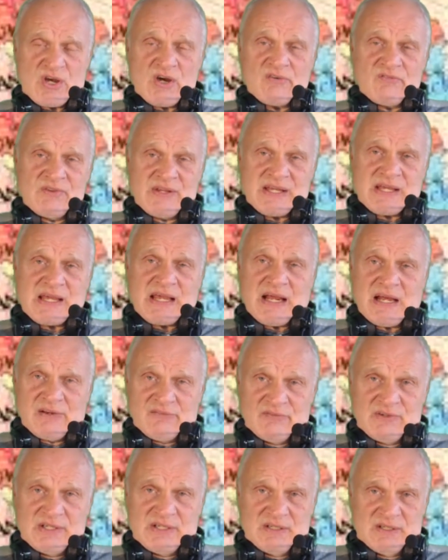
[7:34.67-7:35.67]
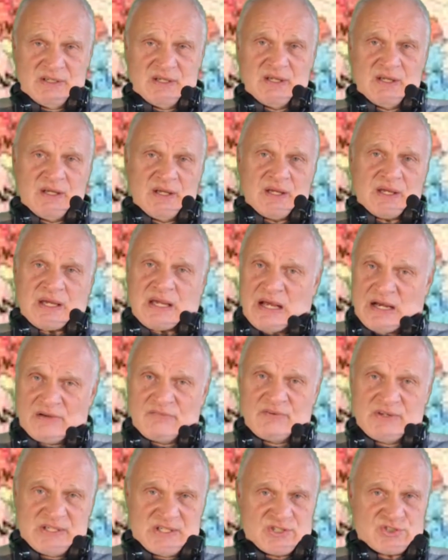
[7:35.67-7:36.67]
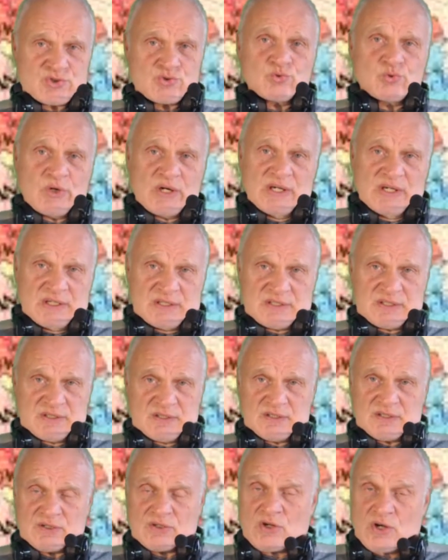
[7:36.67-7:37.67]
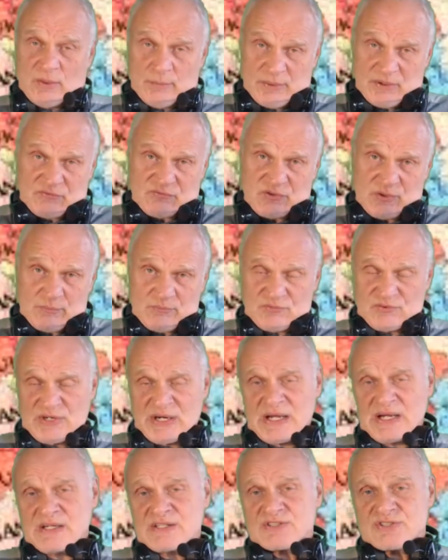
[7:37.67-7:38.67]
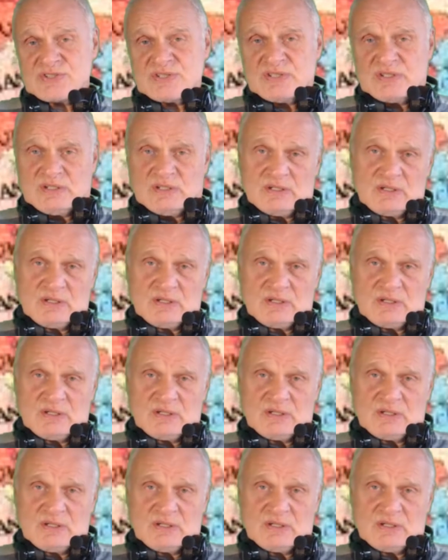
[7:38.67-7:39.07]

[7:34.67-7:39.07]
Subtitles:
of the Calvinist religion coming from France.